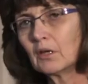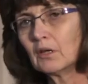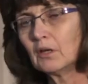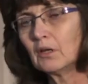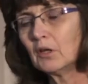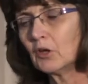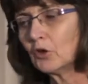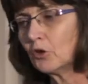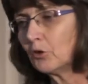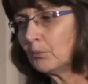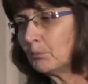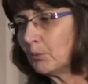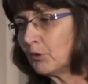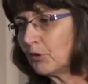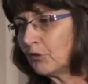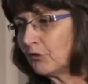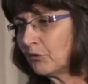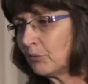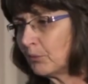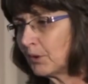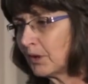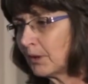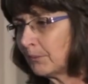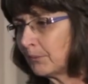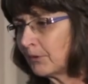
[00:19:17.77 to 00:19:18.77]
low
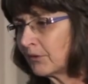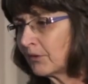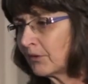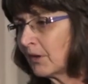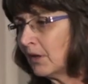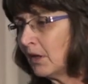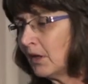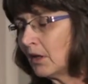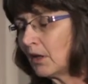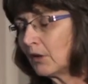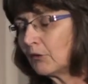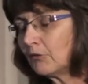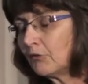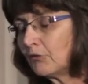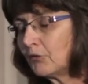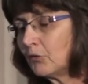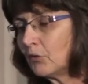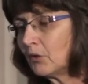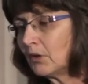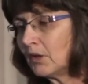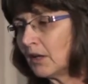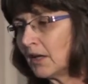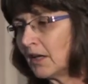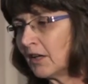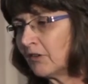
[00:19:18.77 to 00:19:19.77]
birth weights, and
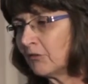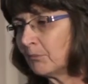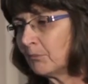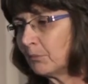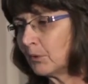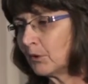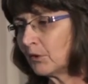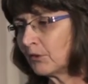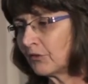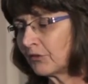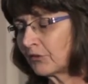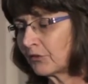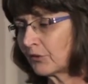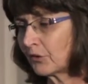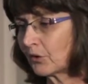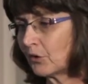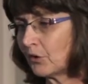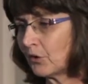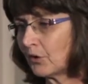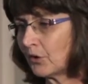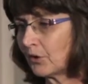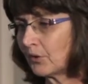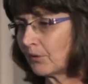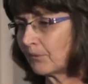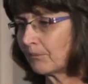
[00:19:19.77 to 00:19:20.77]
fewer live births
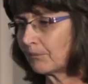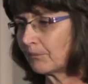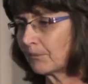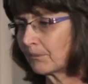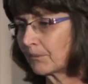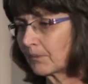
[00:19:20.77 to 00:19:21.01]
occur.